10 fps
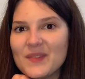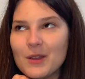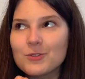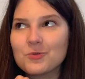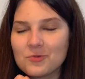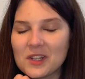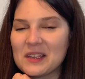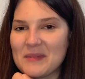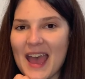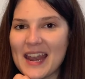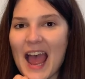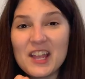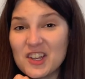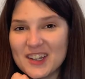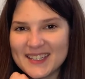It was really bad. I
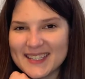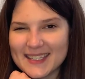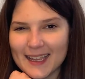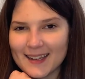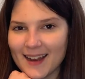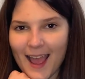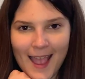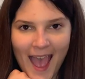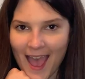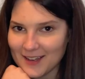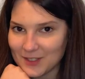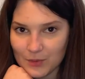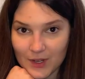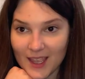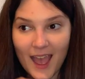couldn't stand it. I had to
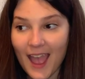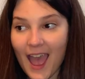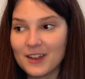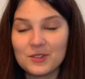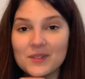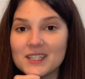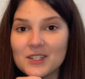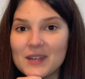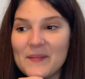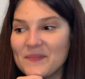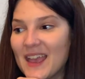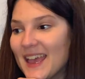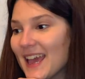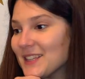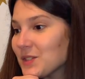redo it.
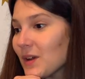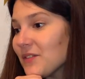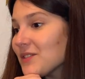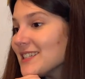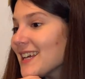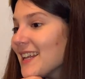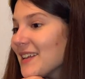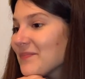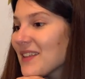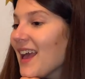And so I've redone it.